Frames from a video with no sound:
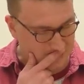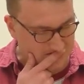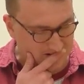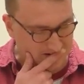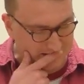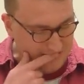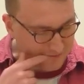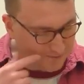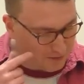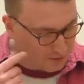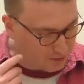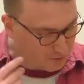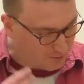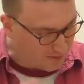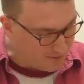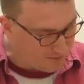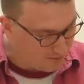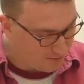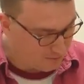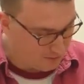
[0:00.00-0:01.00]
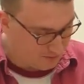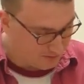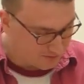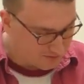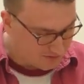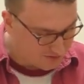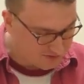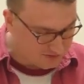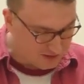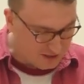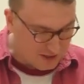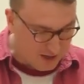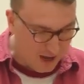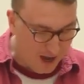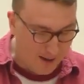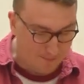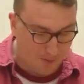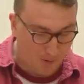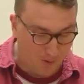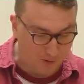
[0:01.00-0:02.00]
You see, for the Corinthians,
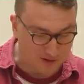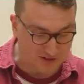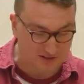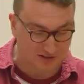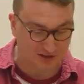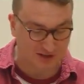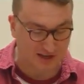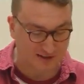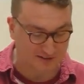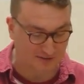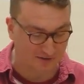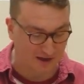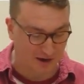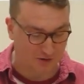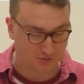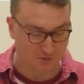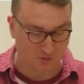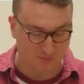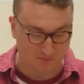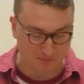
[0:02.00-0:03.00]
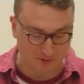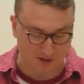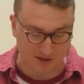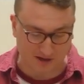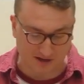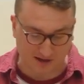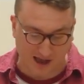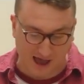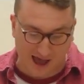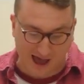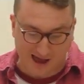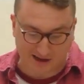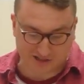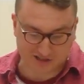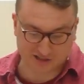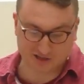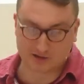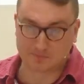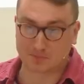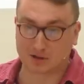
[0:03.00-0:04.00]
Paul is clear that their grumbling
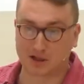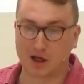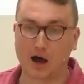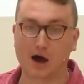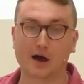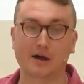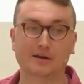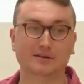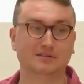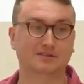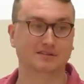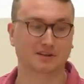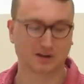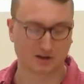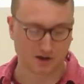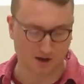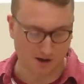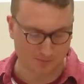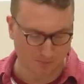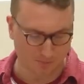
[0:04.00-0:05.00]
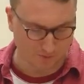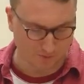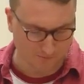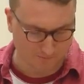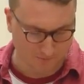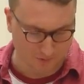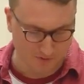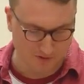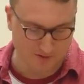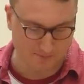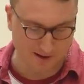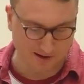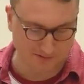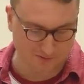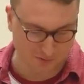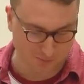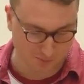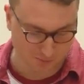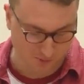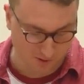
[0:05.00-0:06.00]
actually belies a
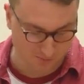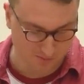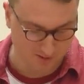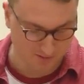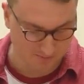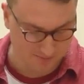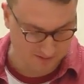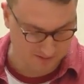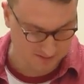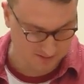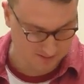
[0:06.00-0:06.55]
fundamental problem.